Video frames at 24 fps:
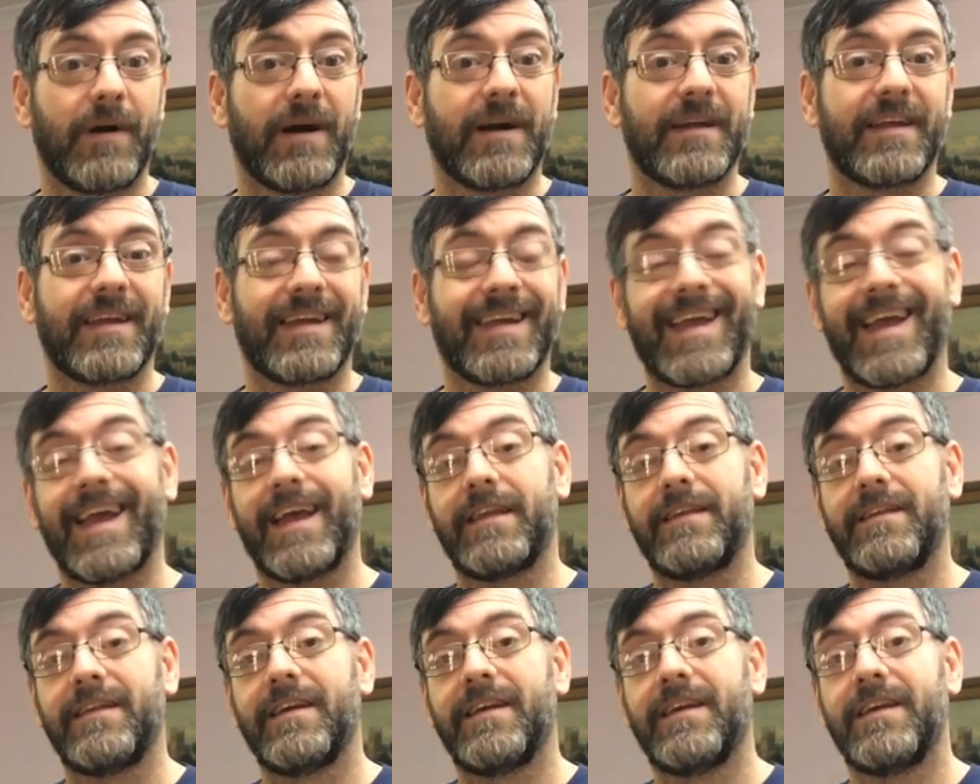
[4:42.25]
But
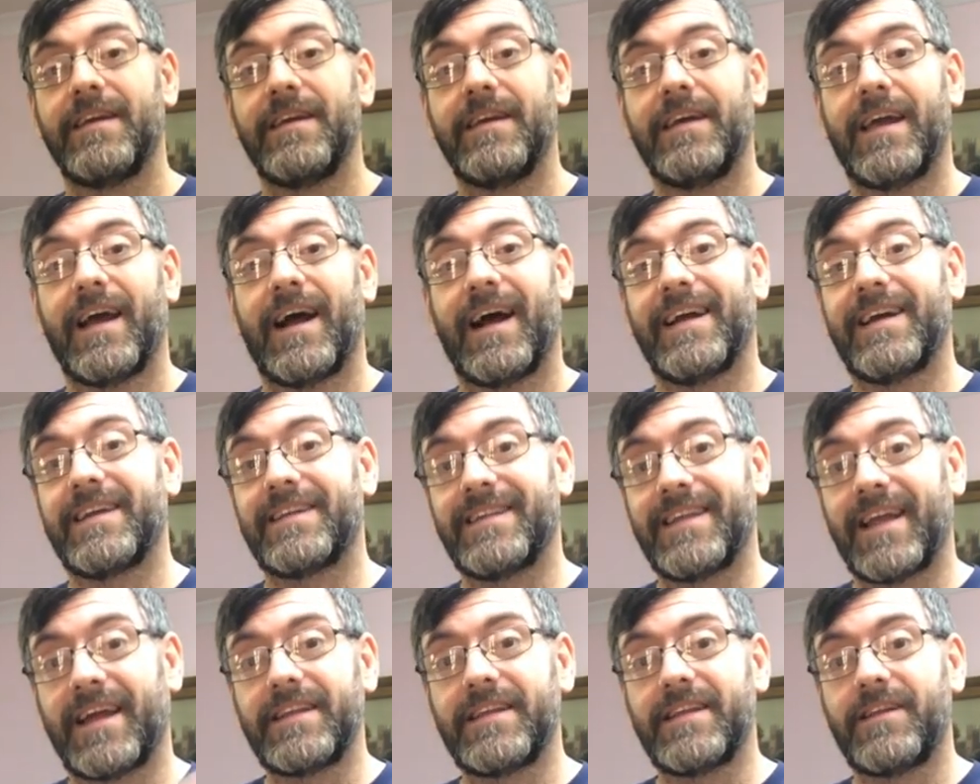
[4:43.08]
again, I
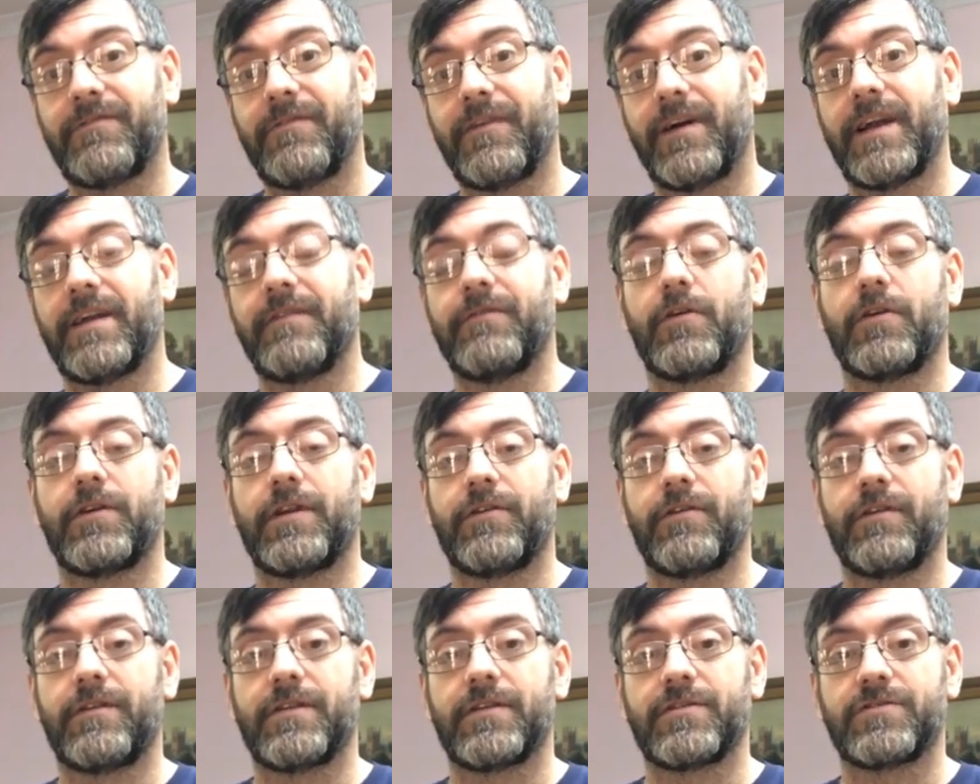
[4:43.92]
had £95 on
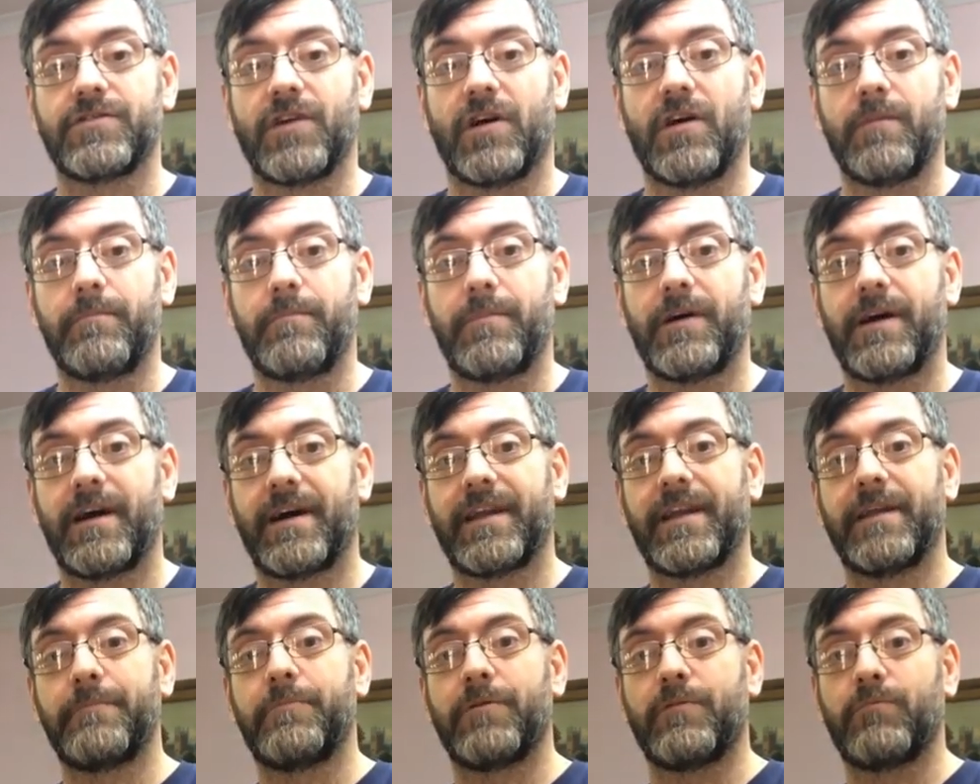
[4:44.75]
it in the shop
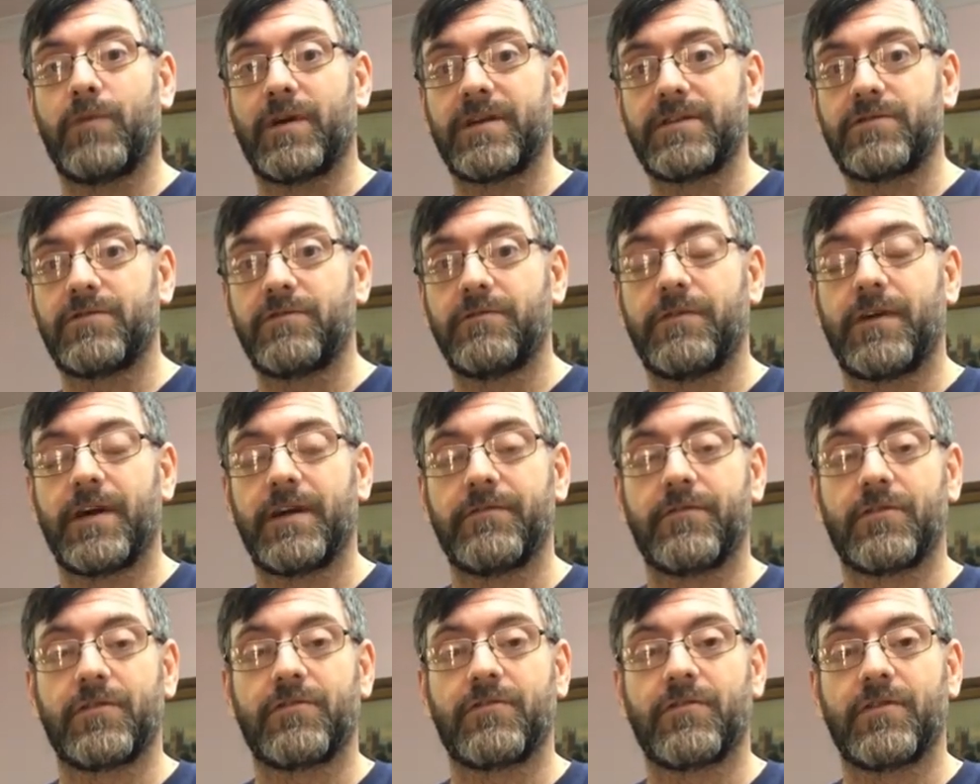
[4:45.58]
and I put
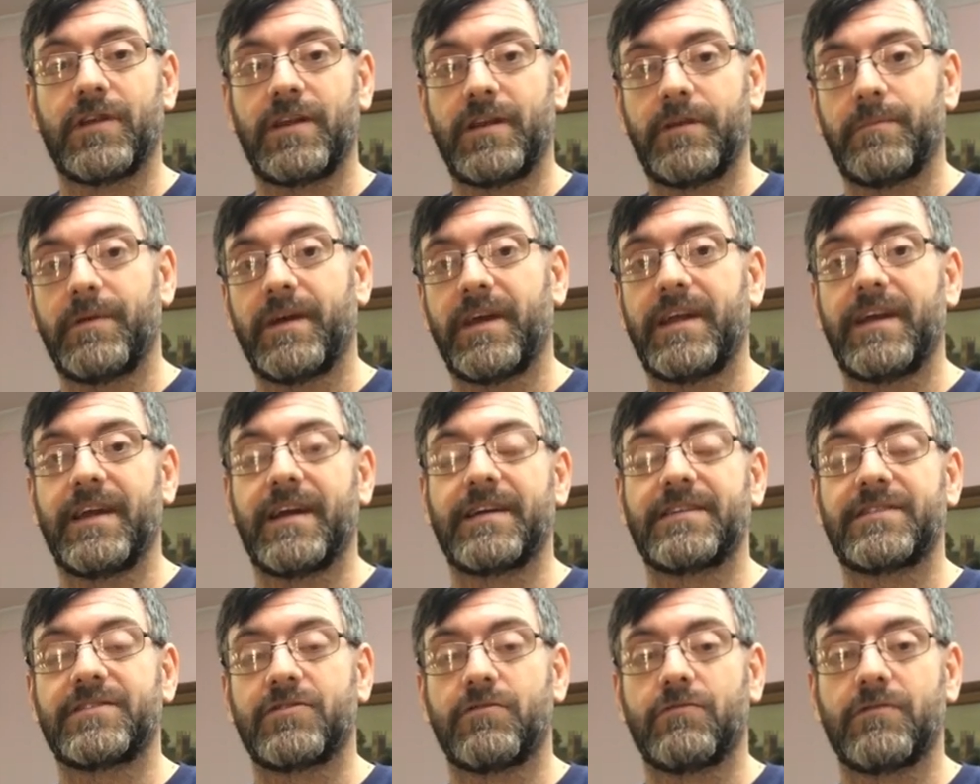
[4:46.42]
£125 on it on
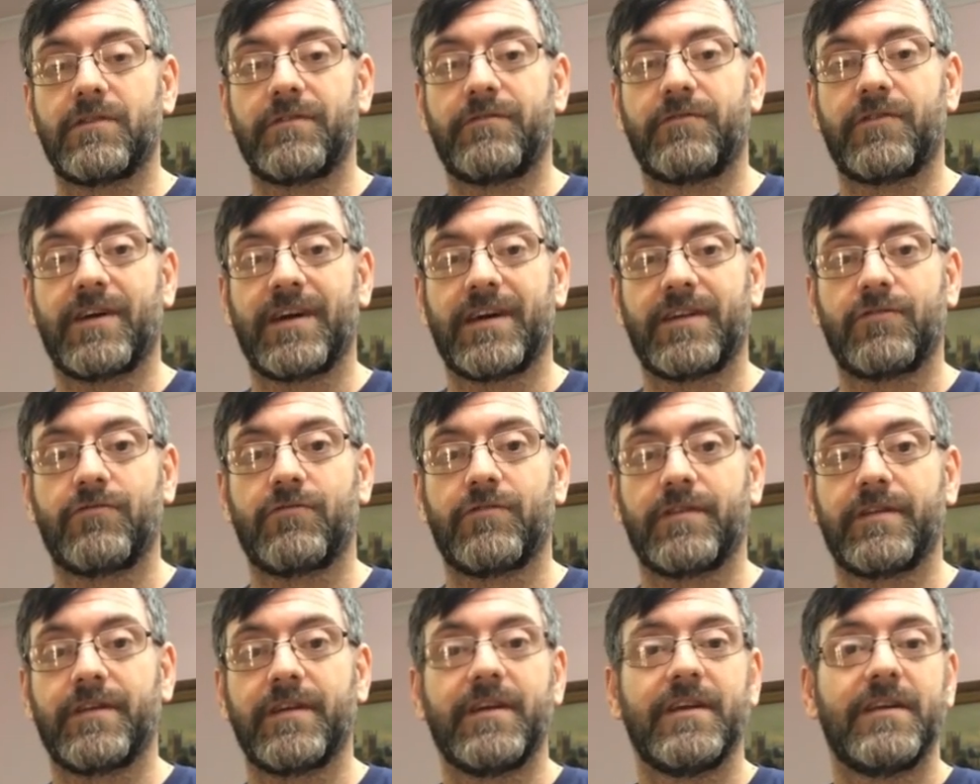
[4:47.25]
eBay and sold it for
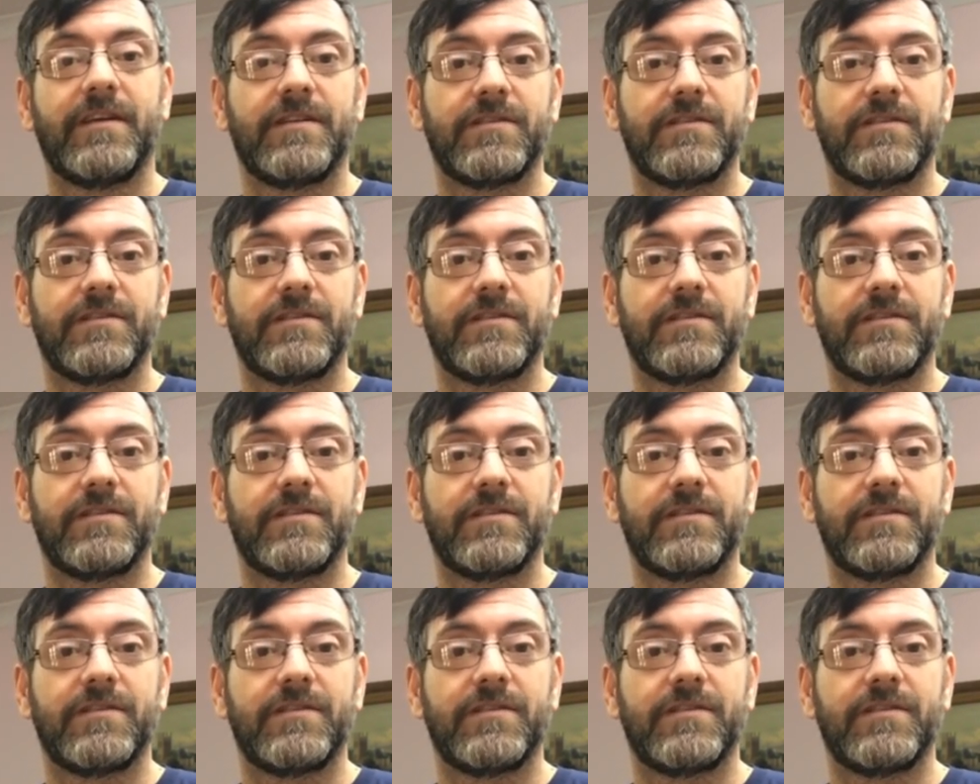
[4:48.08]
£100.